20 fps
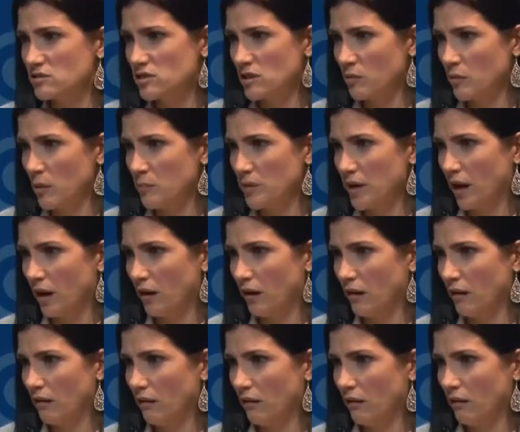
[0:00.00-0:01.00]
show up here.
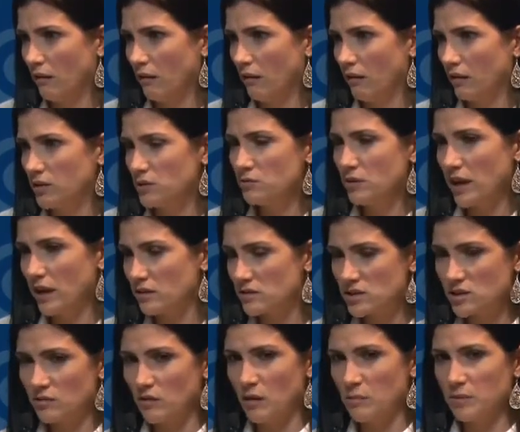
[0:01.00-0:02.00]
You can't
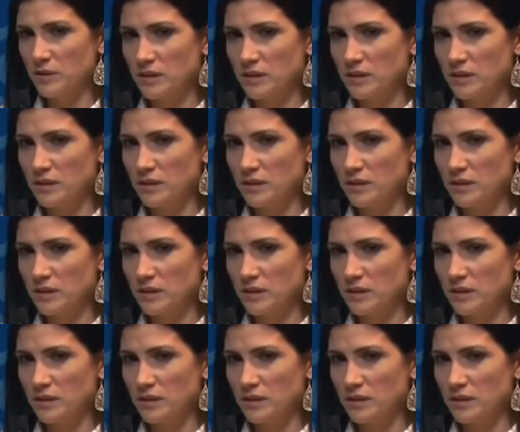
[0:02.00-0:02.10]
show up